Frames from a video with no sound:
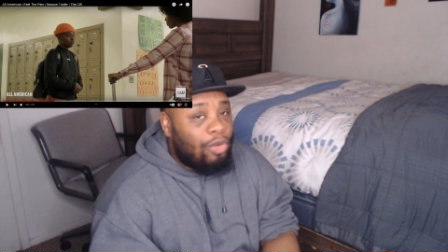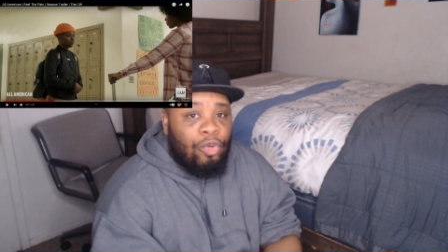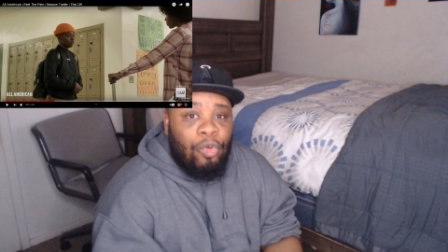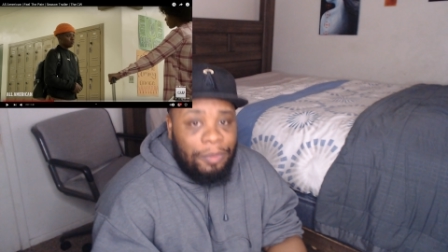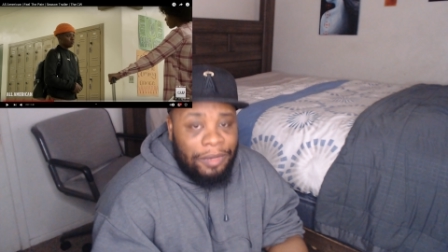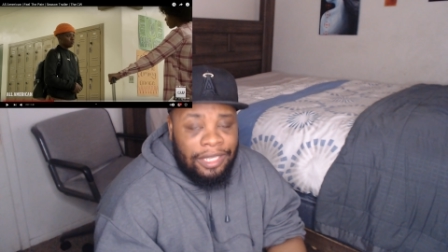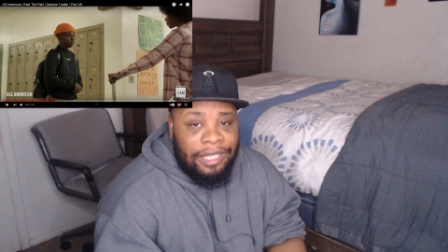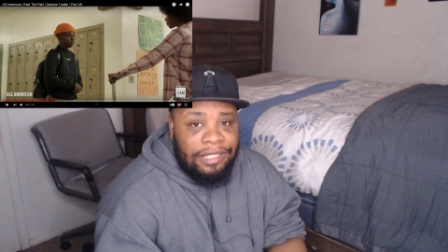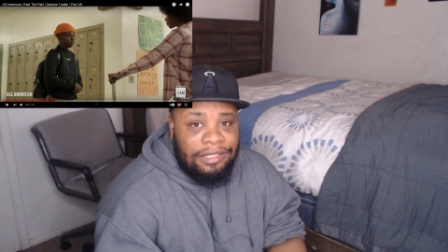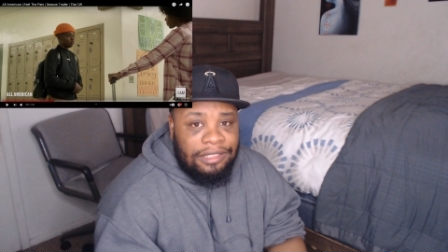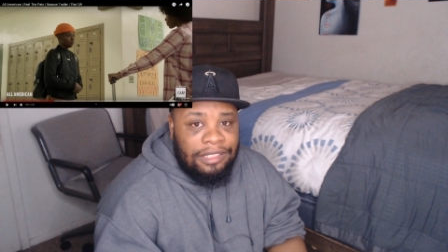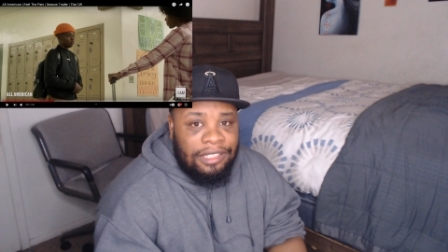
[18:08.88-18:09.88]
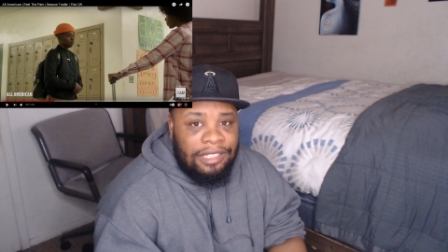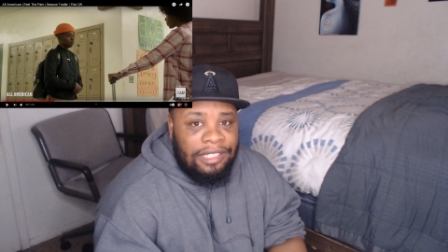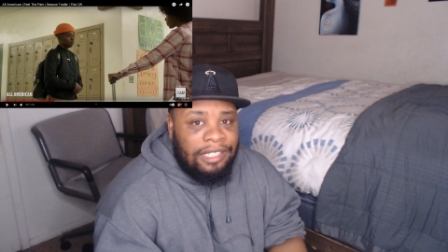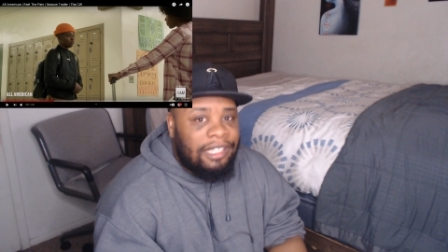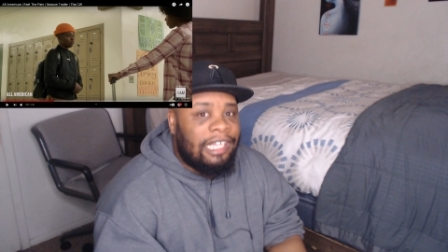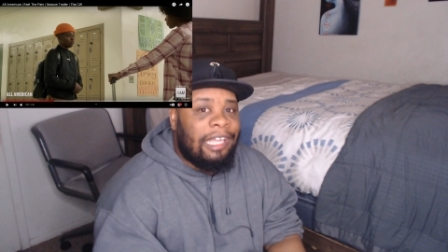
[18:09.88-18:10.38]
Coop is.
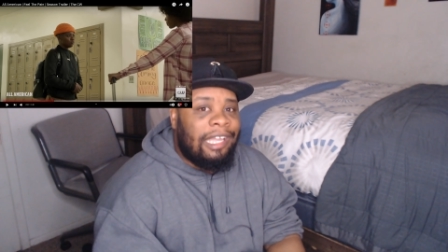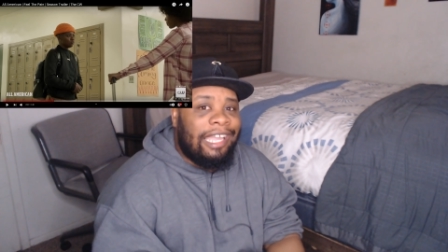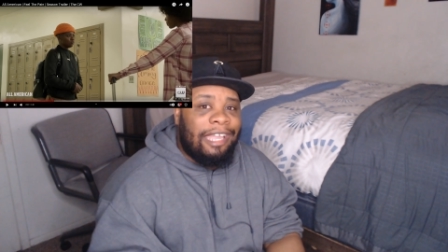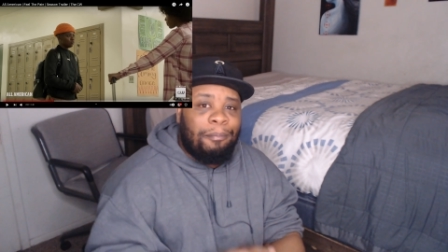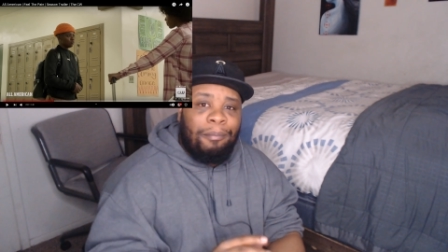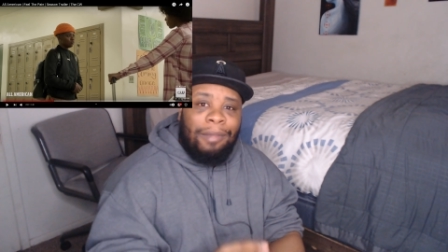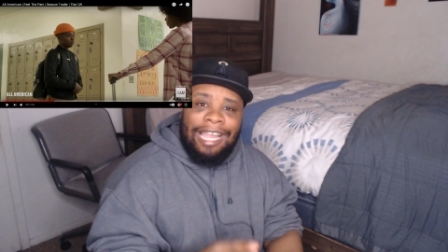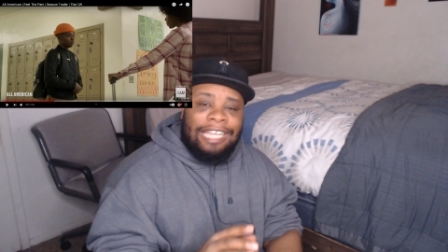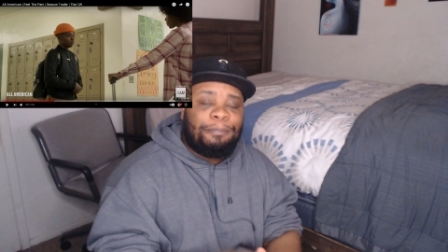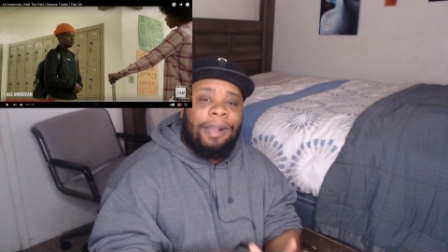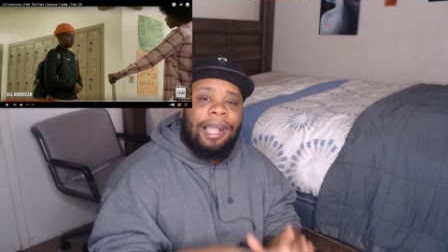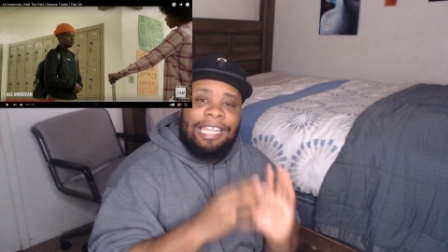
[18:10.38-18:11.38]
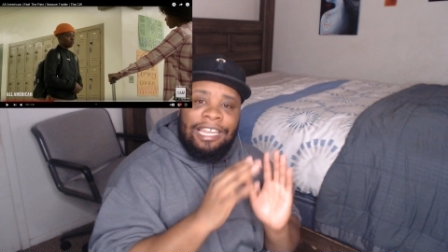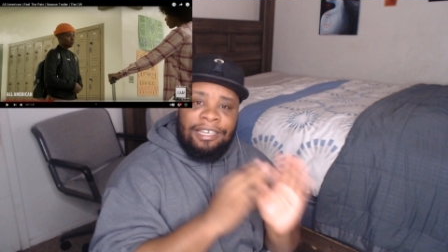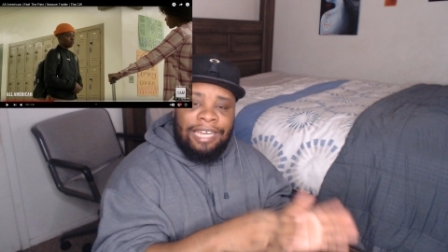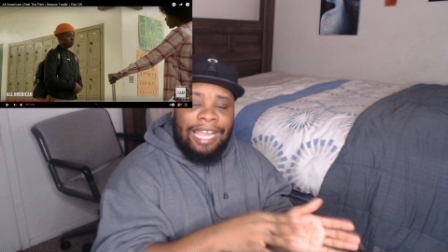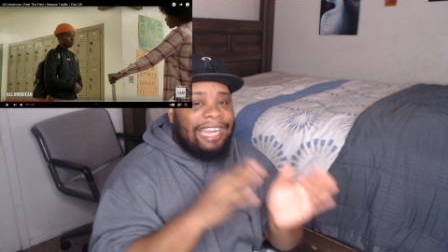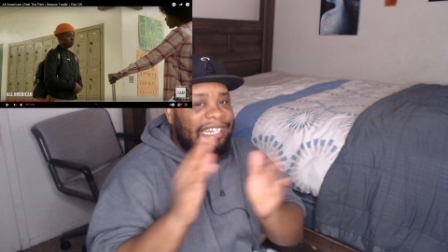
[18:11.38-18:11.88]
It might it's probably a
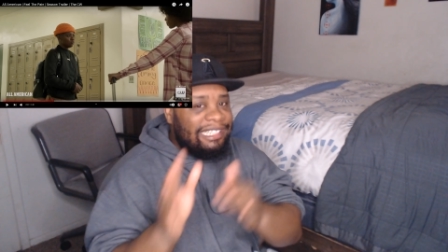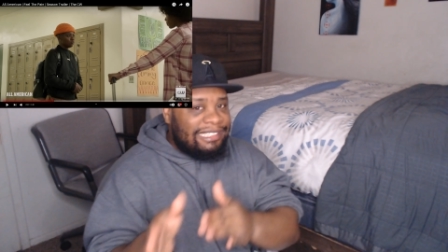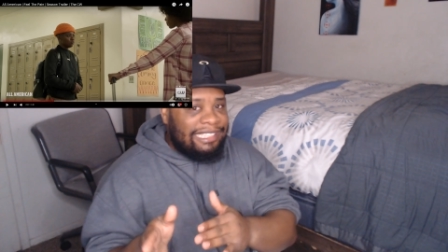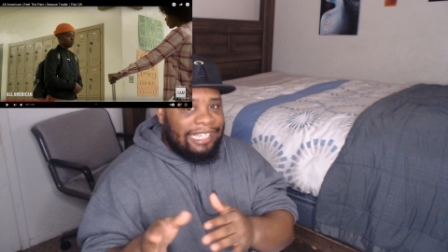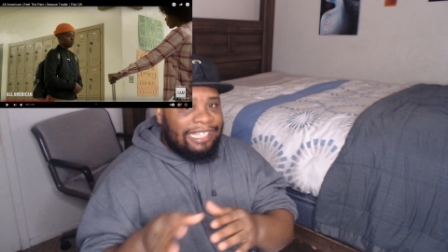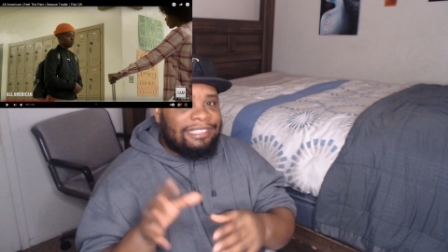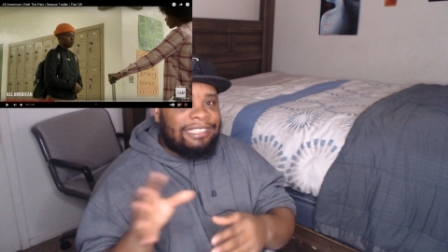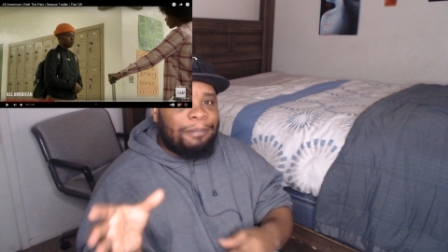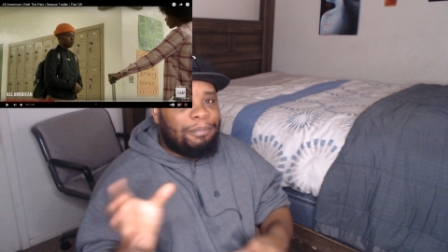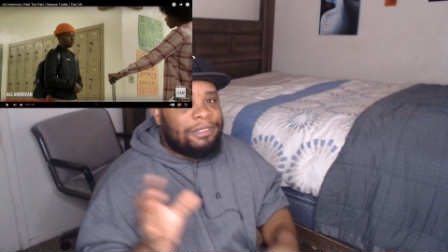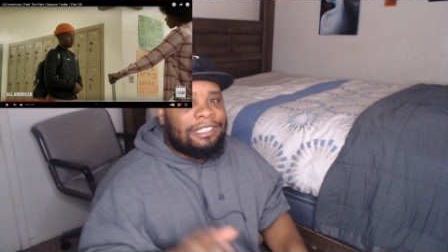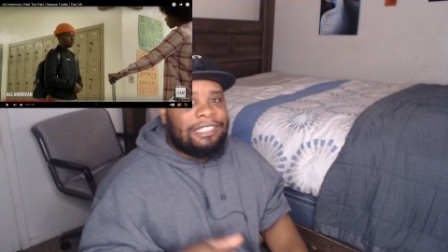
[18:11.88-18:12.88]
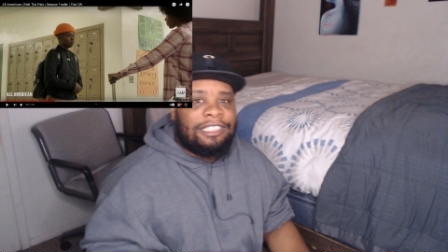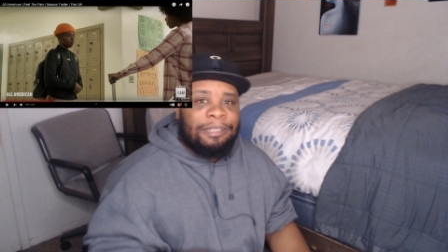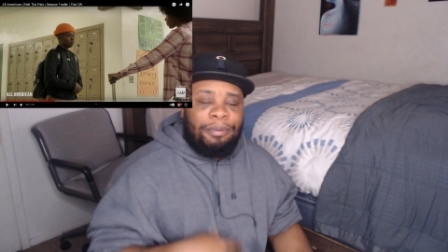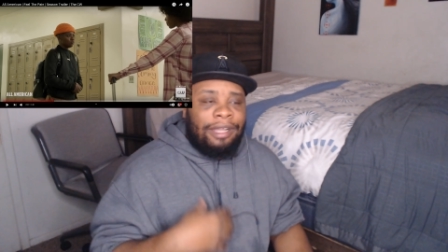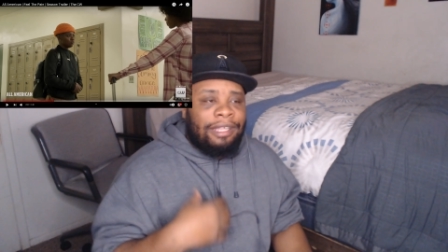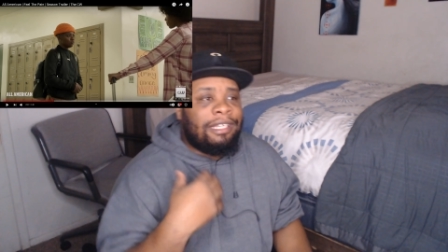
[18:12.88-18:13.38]
90-10. 10% she
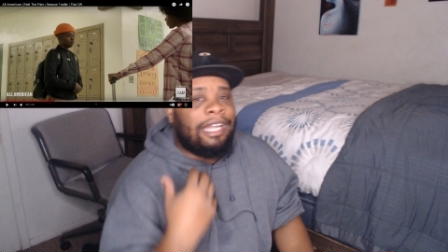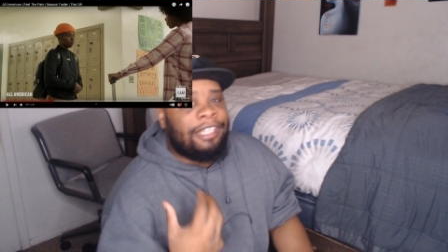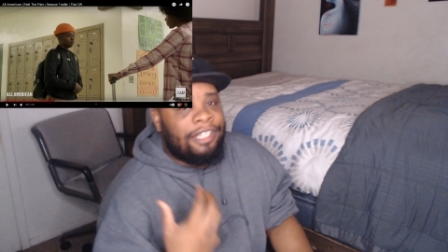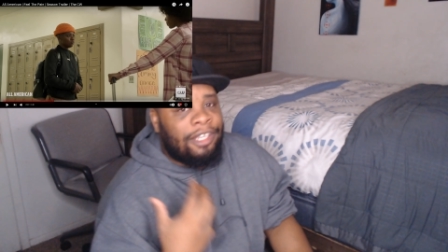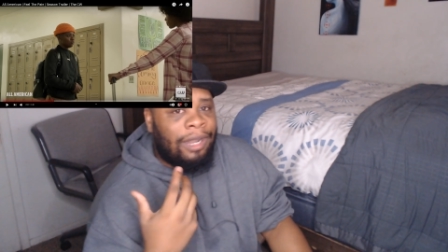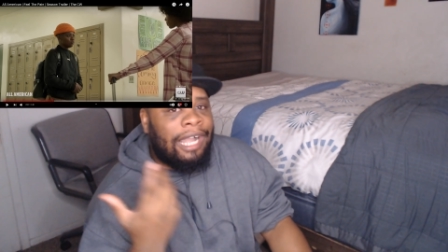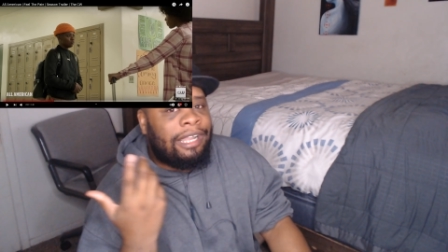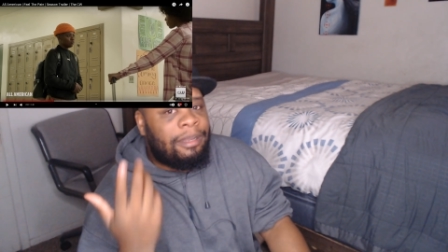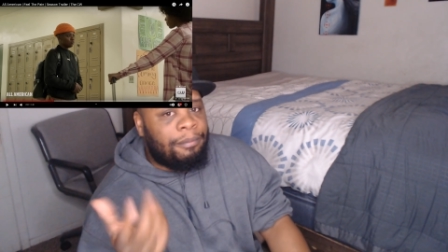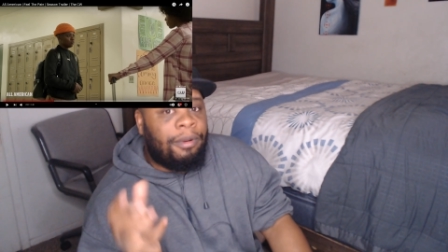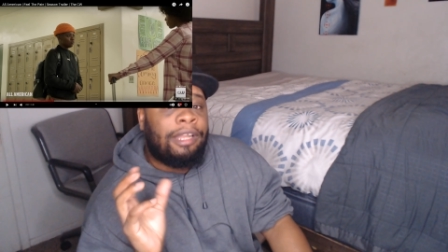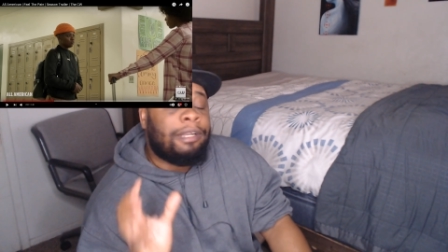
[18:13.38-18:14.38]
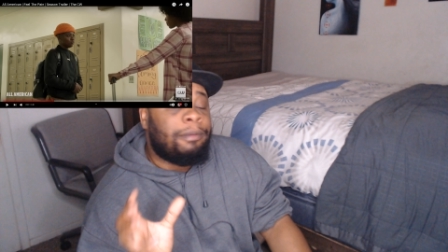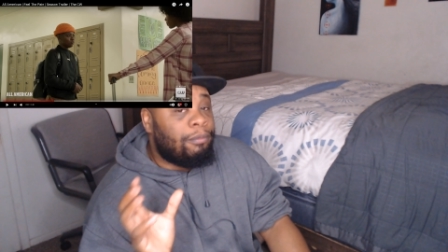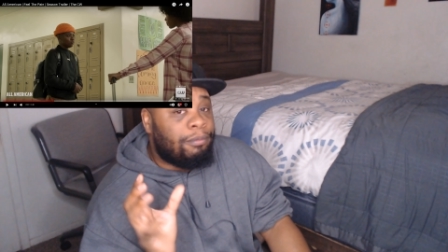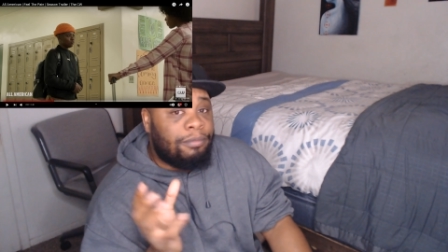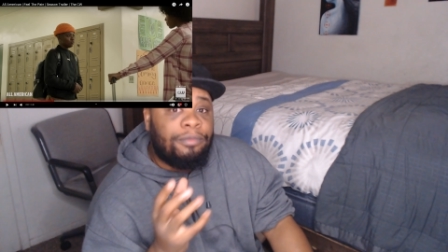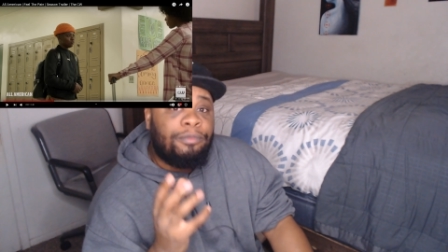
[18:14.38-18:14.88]
probably like, yo, I can probably
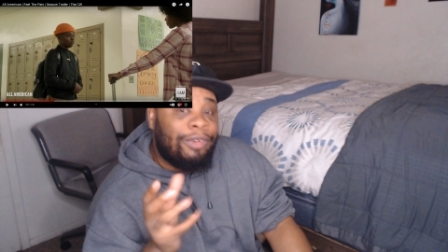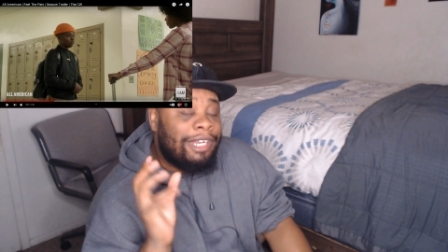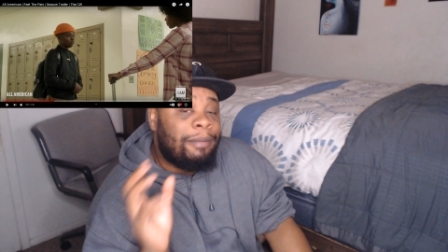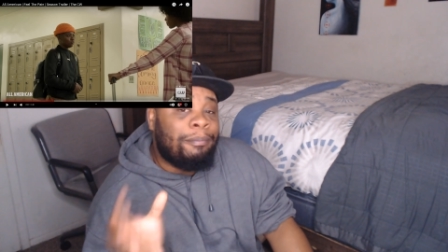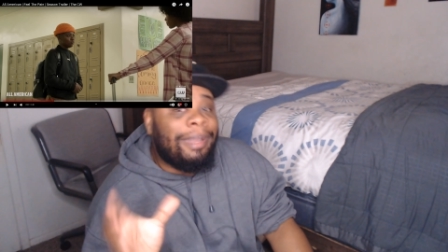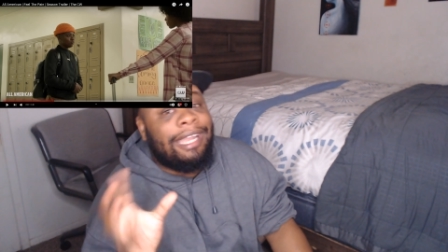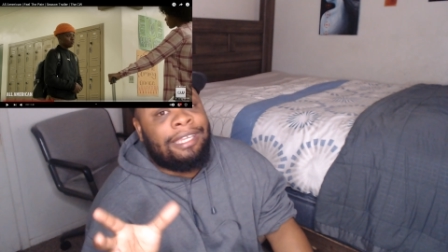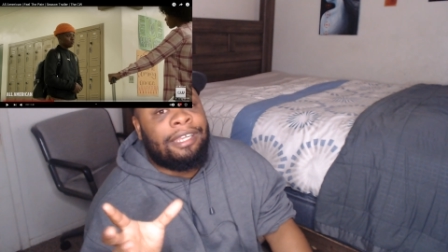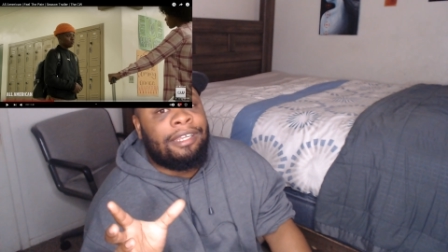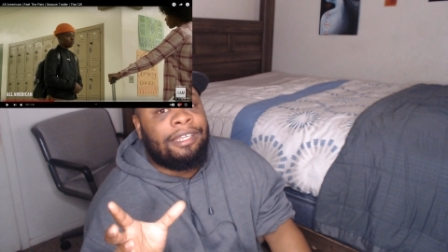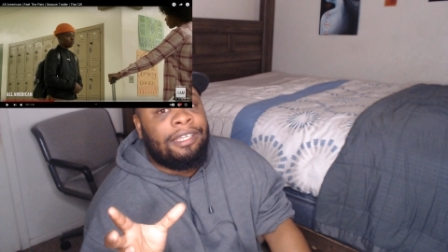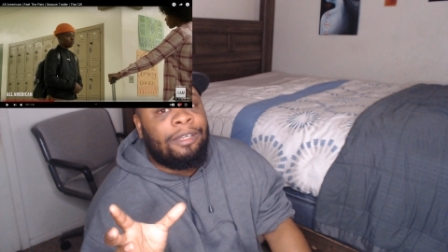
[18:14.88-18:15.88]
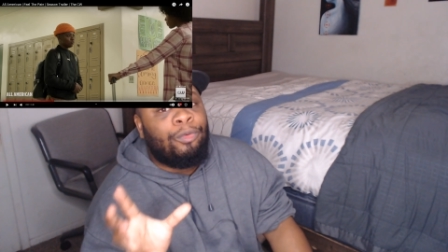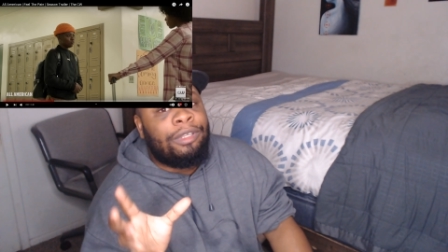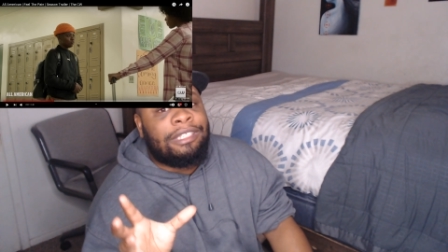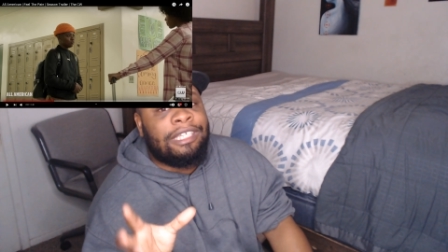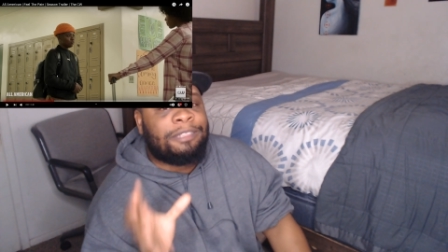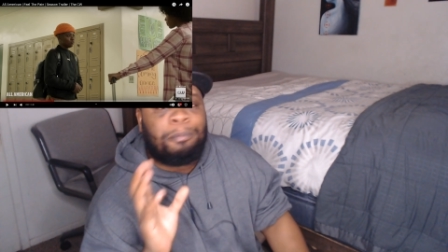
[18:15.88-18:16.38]
really make it with
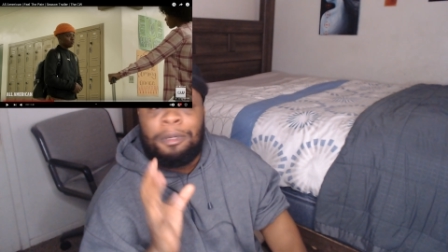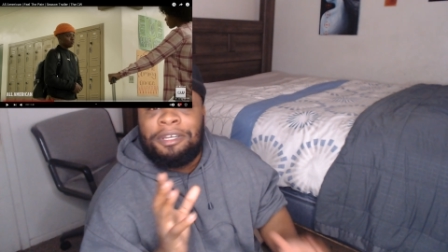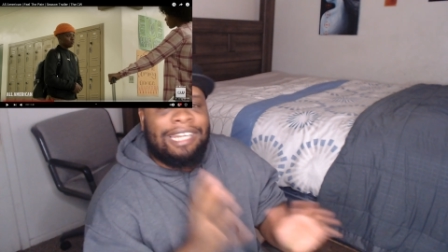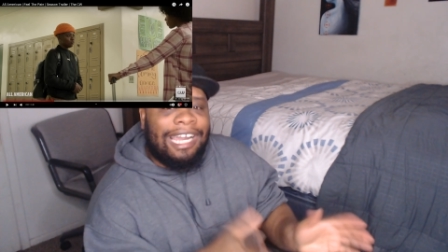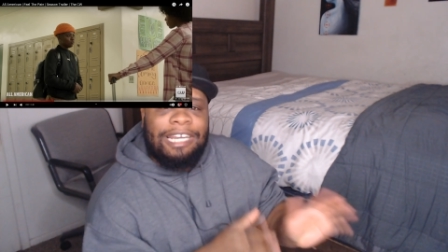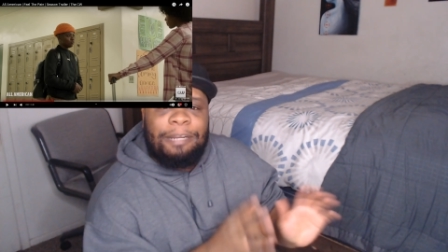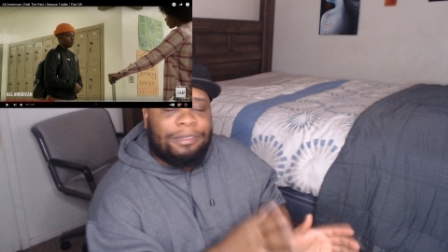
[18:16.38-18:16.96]
this. But 90%